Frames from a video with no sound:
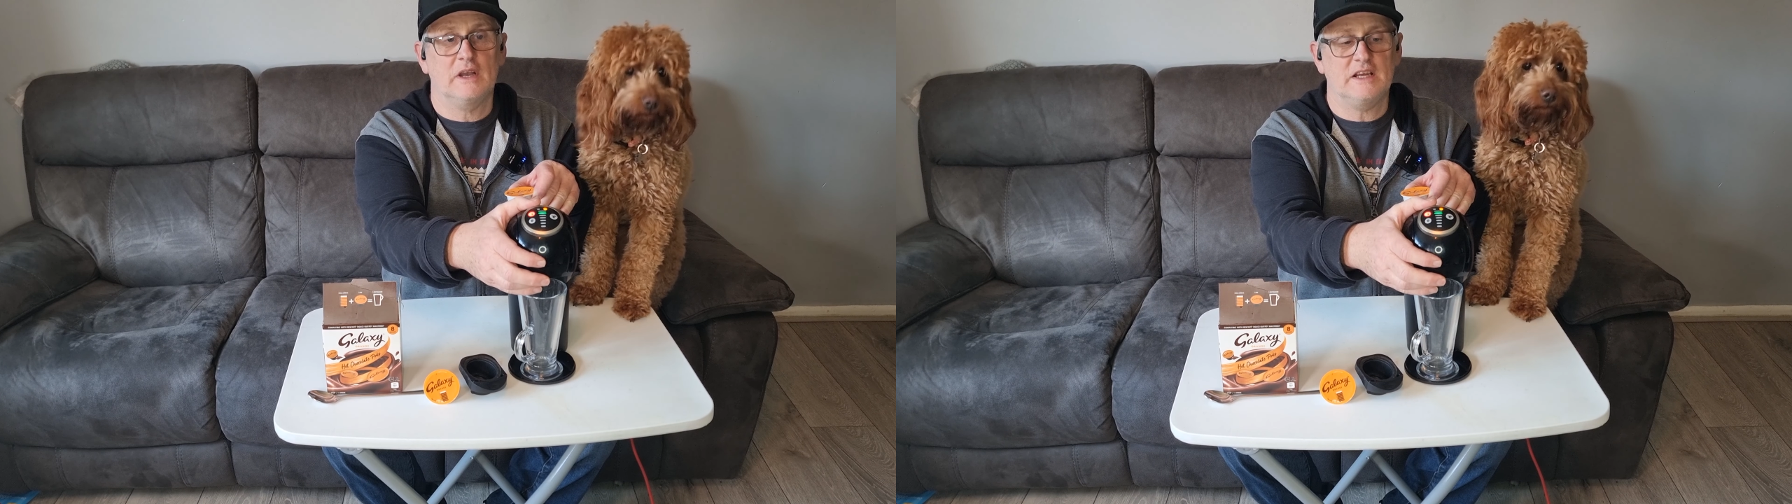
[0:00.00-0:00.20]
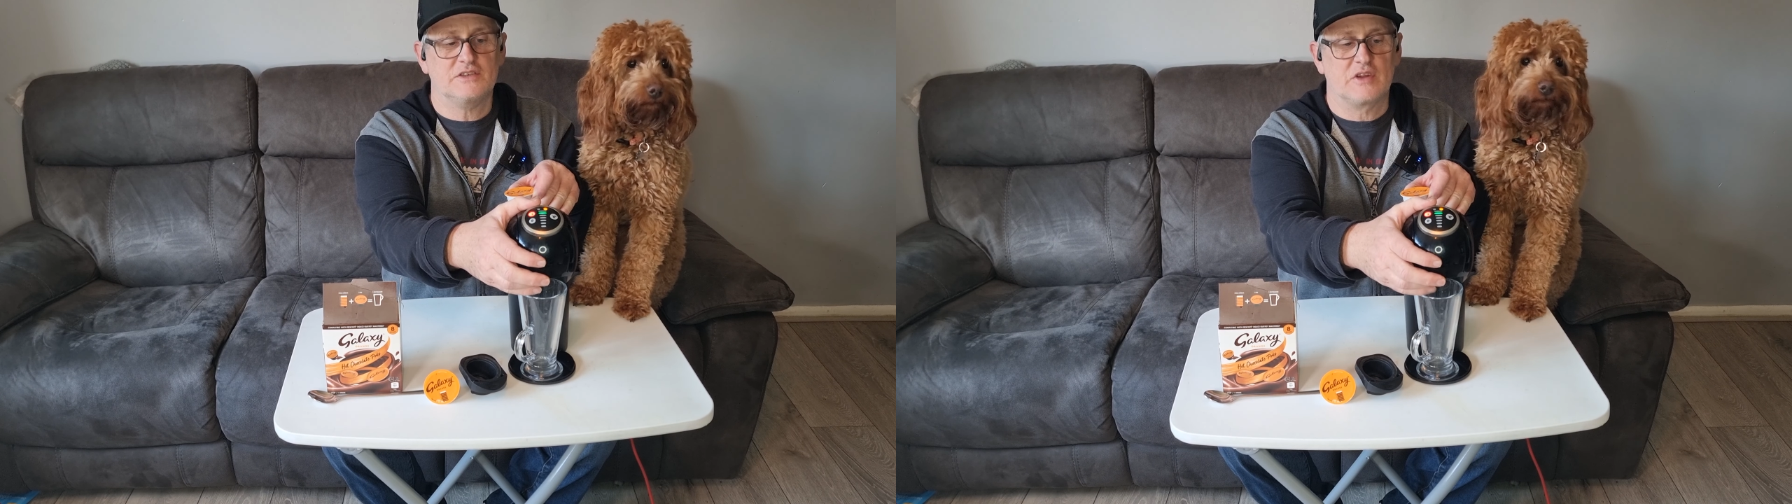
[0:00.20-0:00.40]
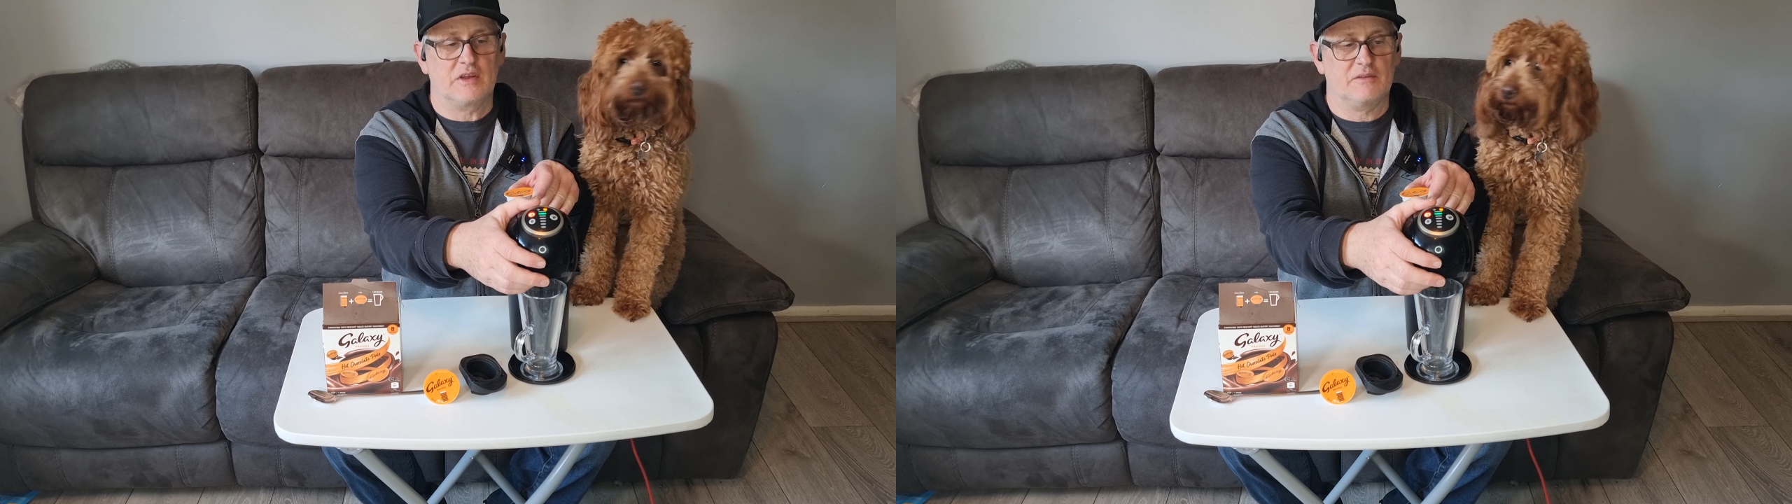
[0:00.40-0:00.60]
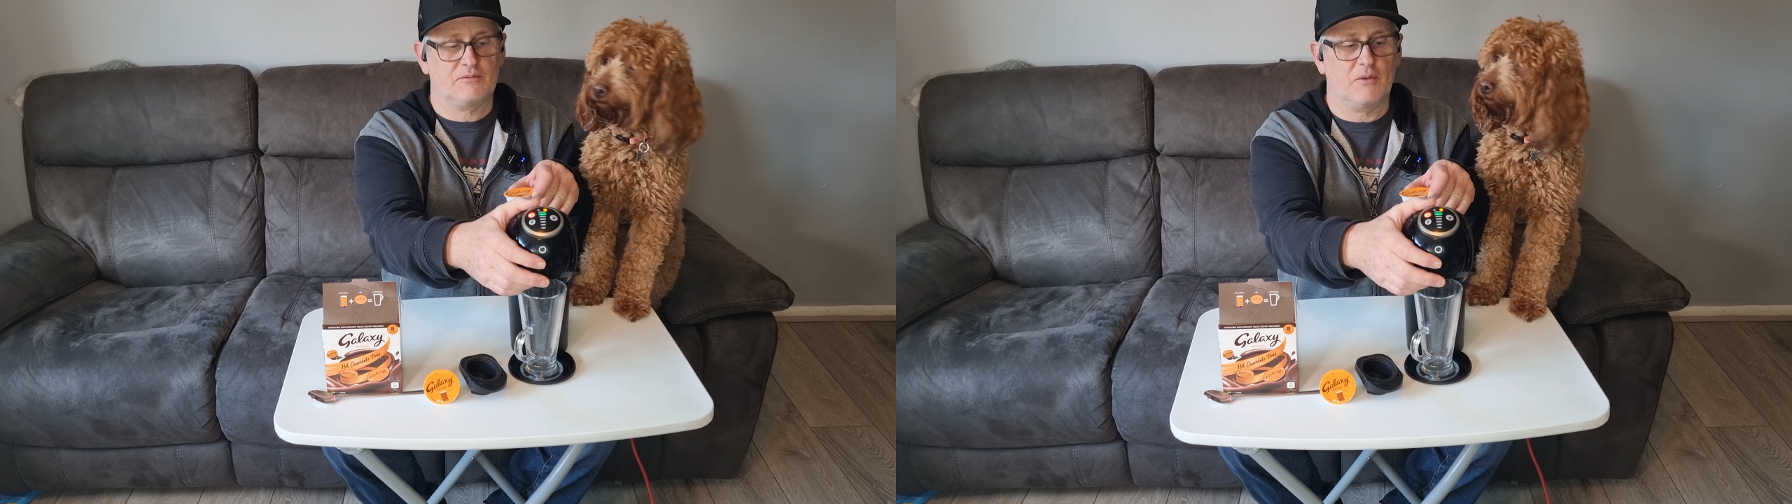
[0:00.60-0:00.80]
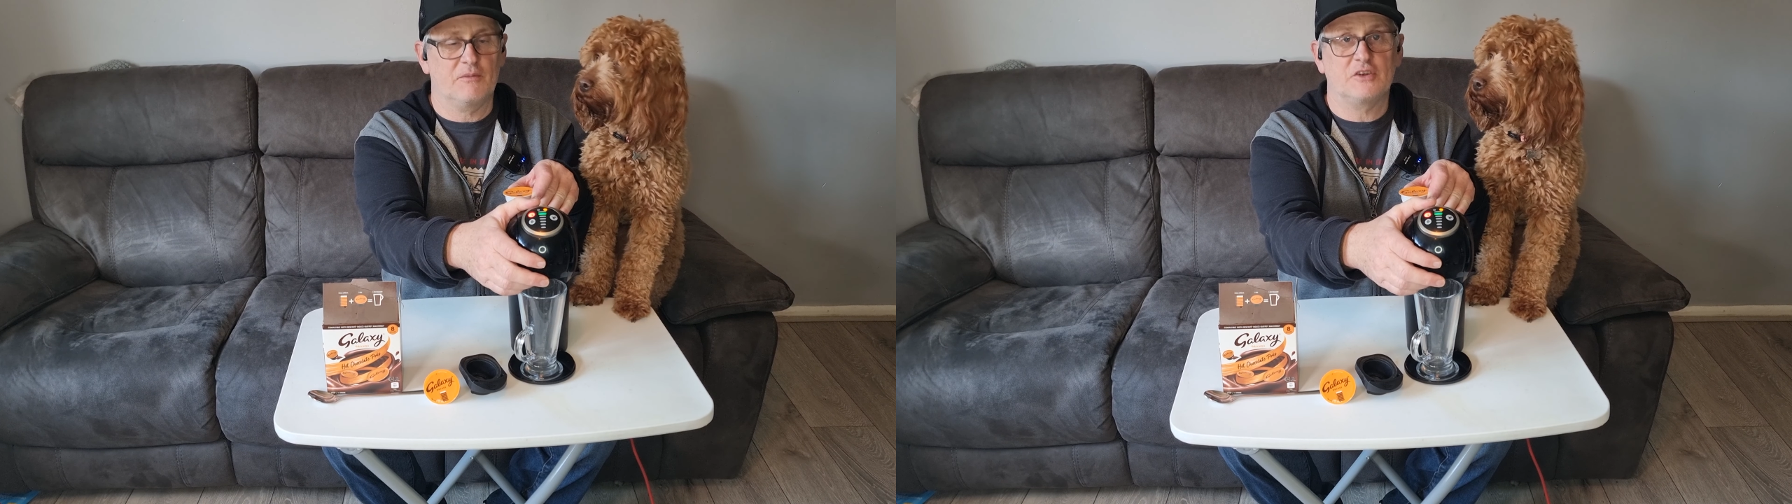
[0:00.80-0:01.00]
less than
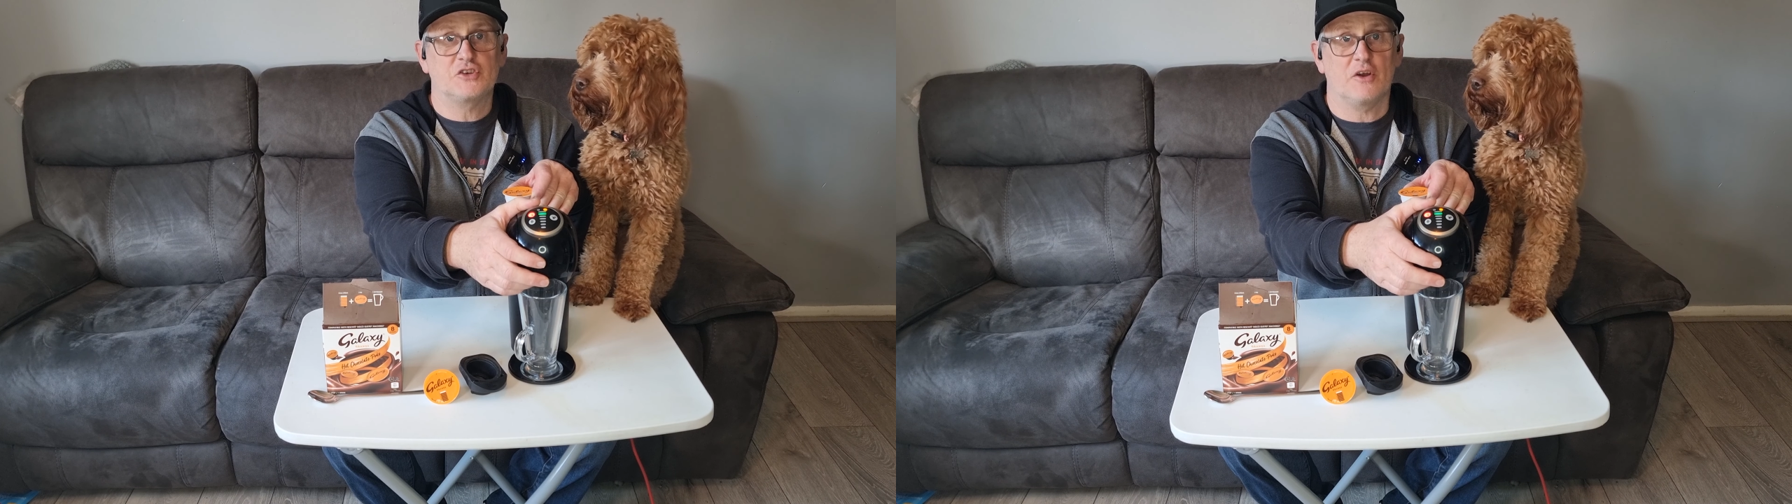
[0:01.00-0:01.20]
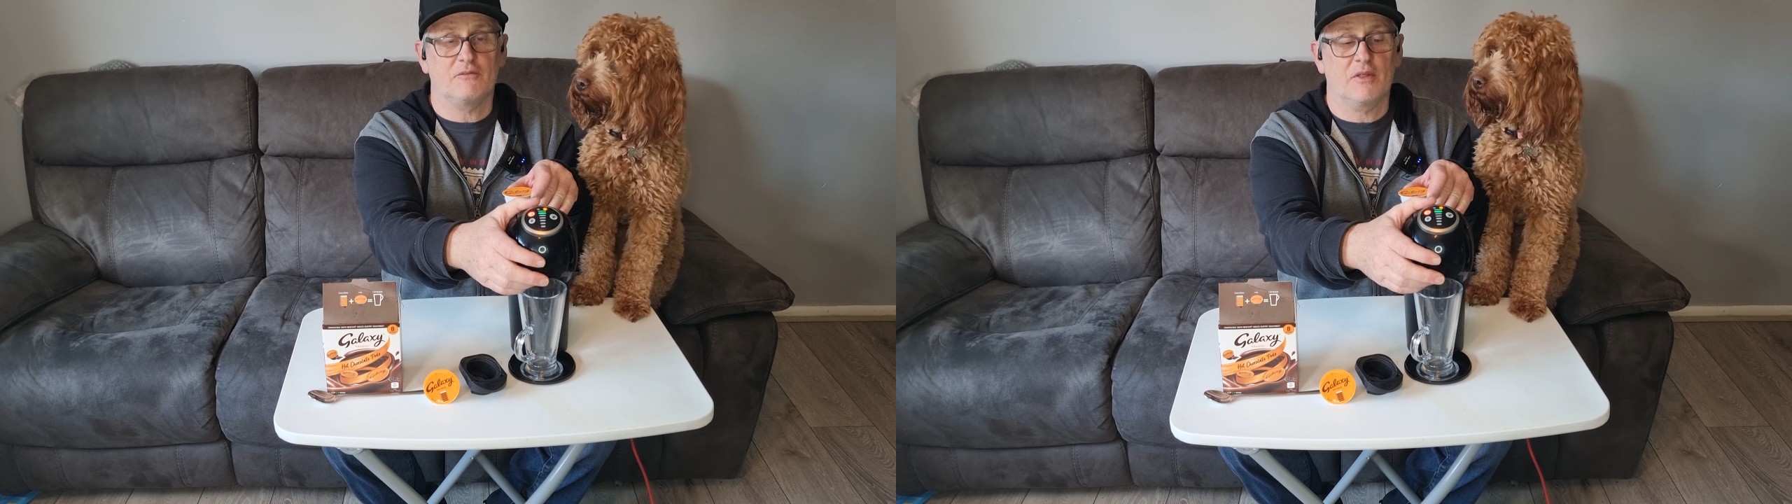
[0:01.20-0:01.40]
from the top.